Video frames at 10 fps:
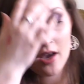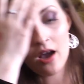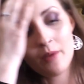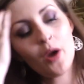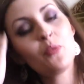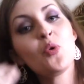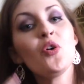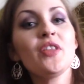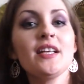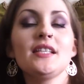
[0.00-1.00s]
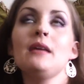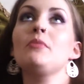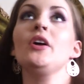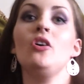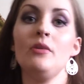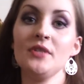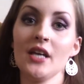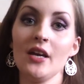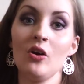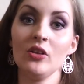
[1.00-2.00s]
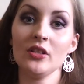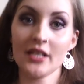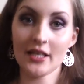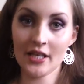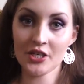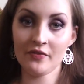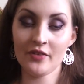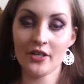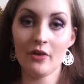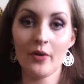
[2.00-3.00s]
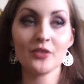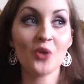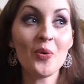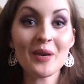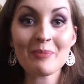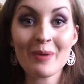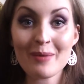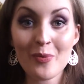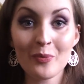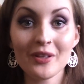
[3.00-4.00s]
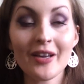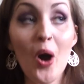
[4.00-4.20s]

I wore this in my Urban Decay Holiday Collection video, and so many people were like,